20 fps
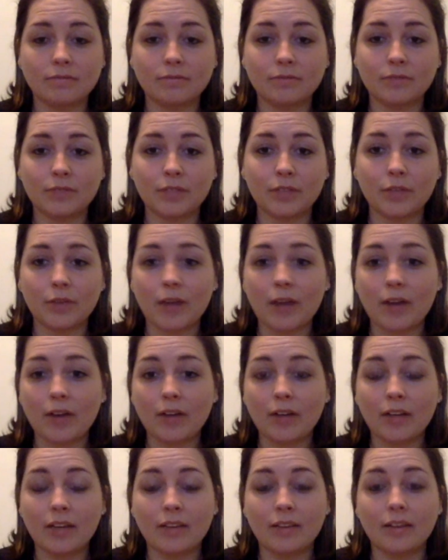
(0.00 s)
really around,
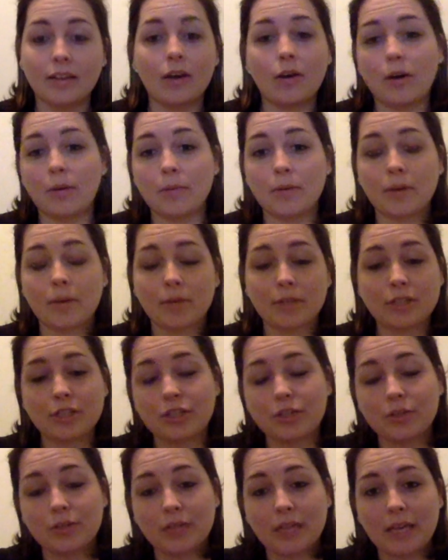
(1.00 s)
and now I'm coming to
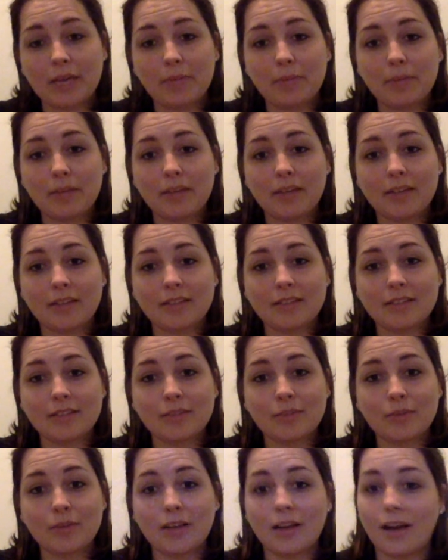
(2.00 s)
you late because this
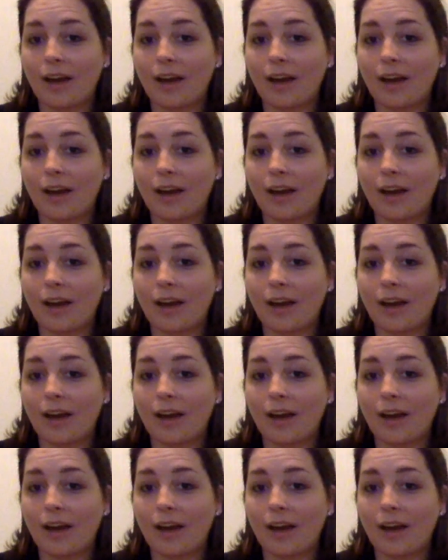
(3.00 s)
week